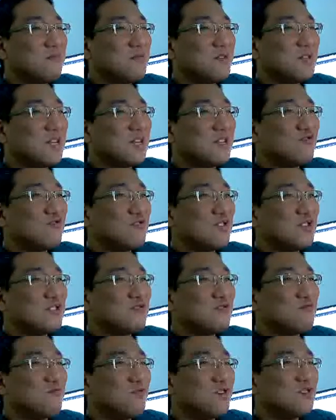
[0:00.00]
Actually it
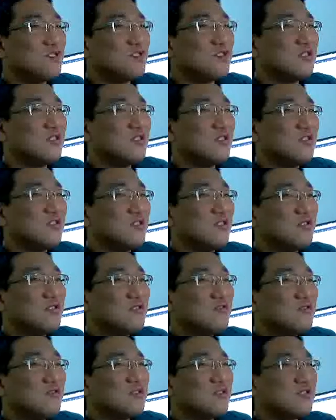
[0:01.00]
runs
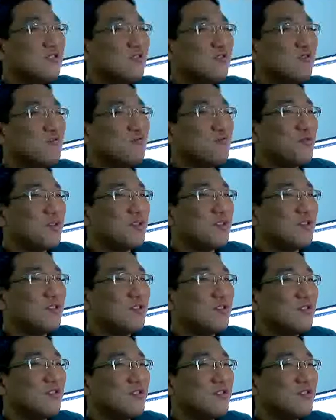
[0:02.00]
just along with the